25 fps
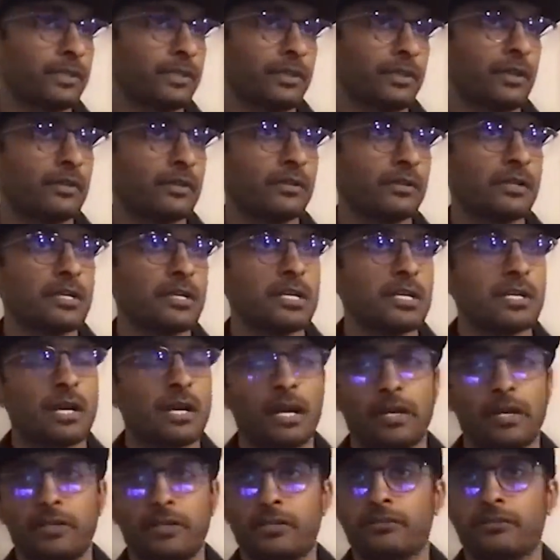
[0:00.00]
you know,
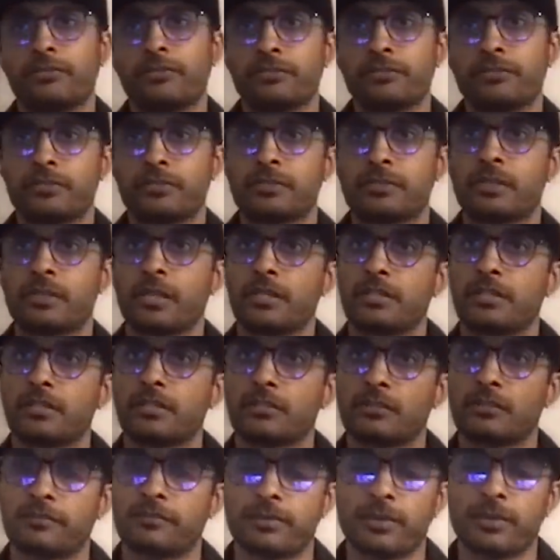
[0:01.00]
at different
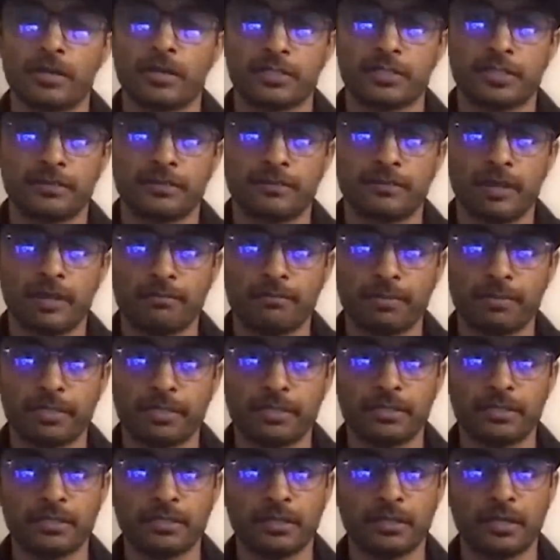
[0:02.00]
stages of product
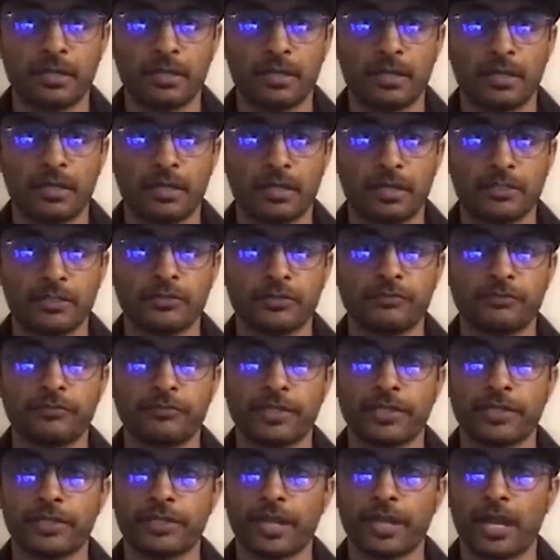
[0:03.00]
development, uh, you
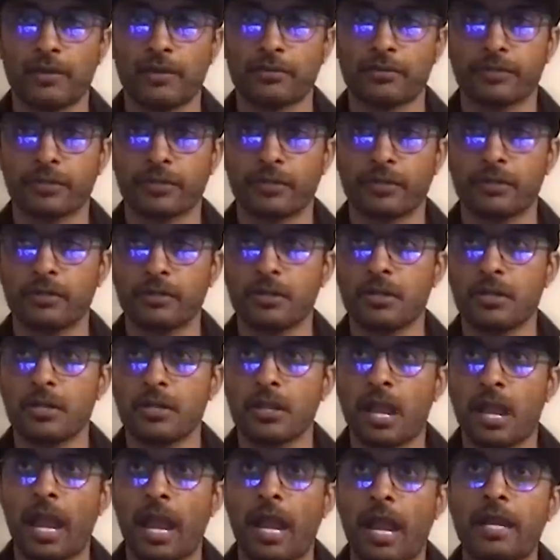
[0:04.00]
figure it out, you know.
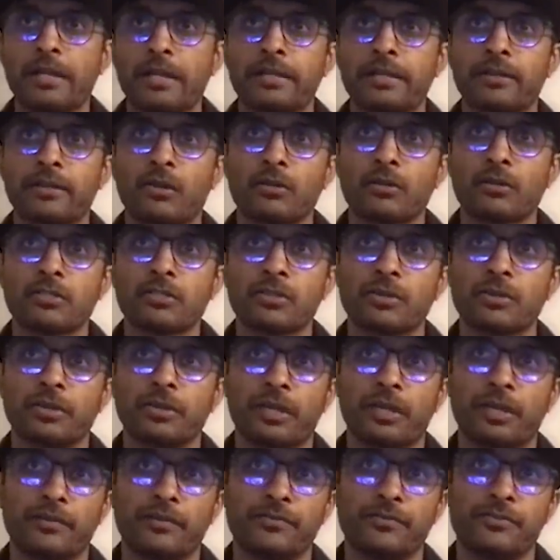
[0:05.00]
And it also
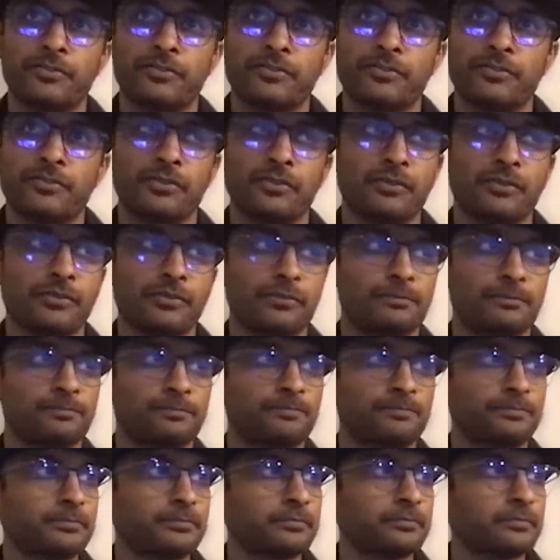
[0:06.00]
gives you
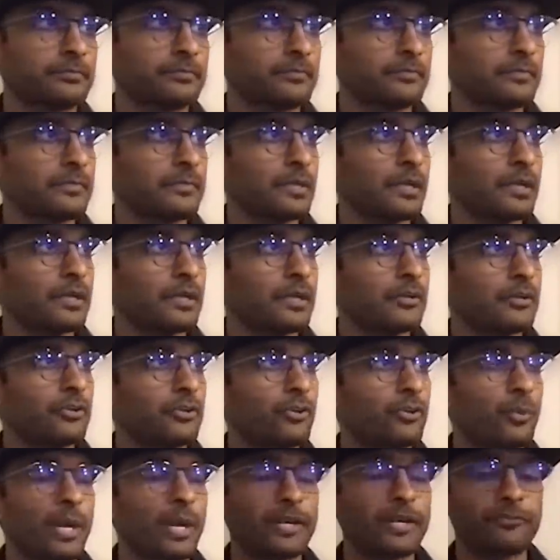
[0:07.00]

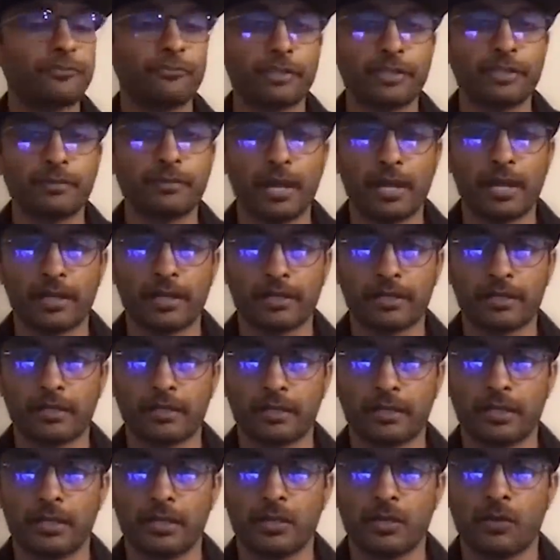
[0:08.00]
great
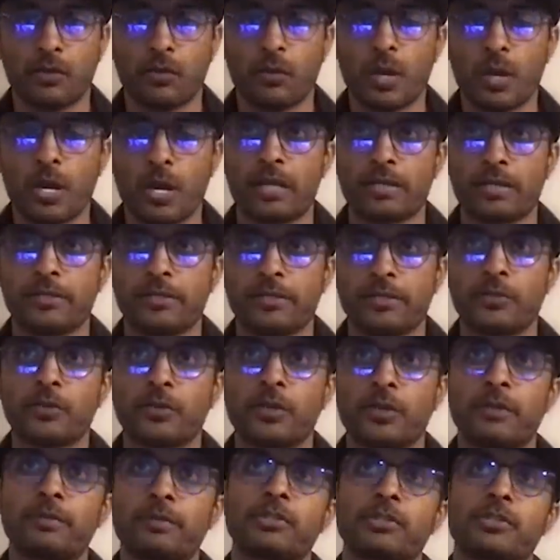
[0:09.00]
feedback where you're
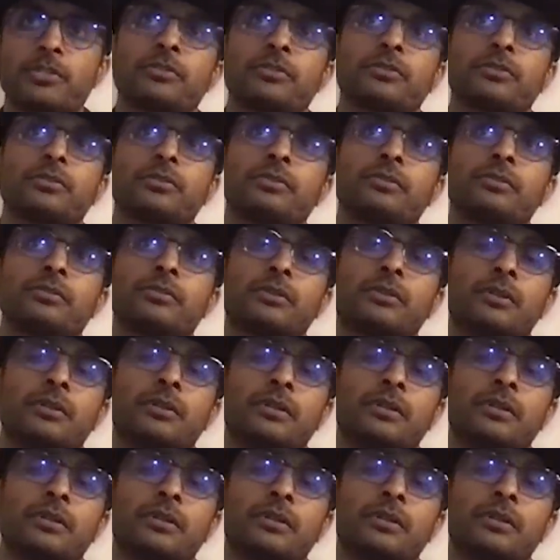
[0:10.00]
able to